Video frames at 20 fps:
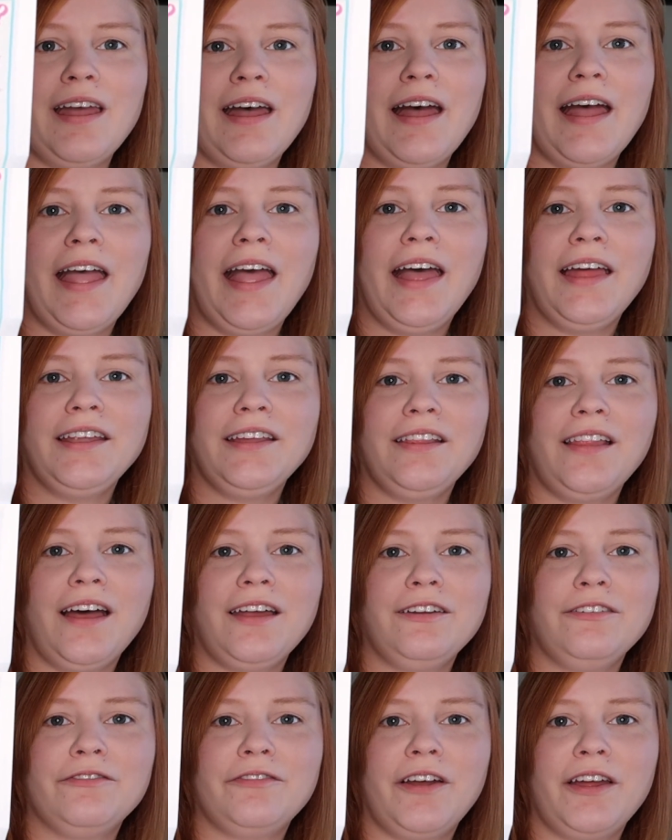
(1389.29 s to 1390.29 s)
I had a
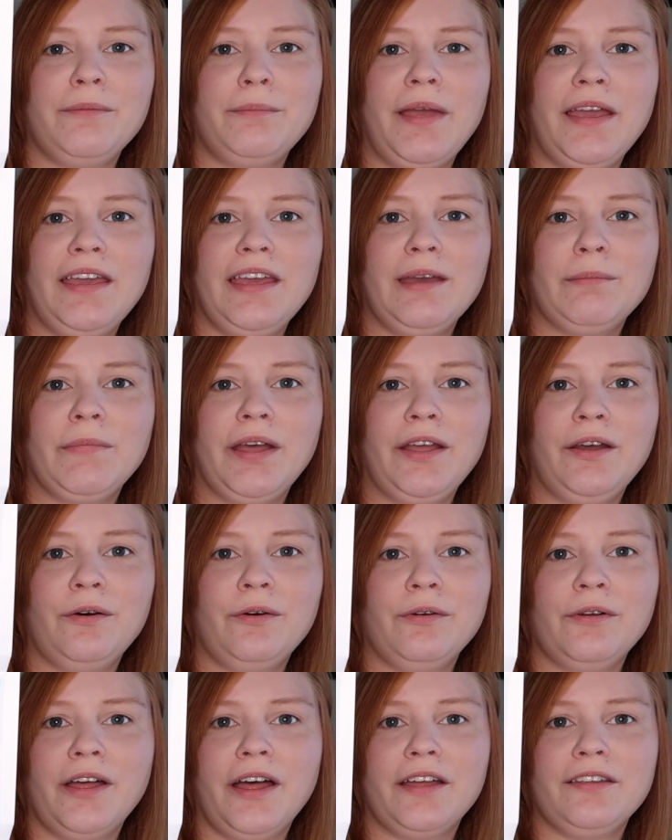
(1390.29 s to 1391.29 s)
lot of fun making my
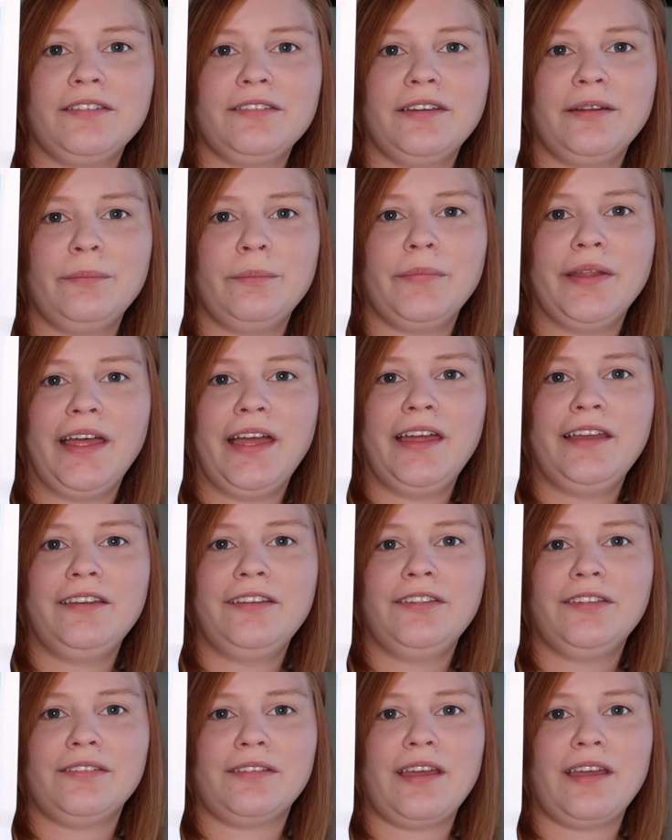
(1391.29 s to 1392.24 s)
own custom blends,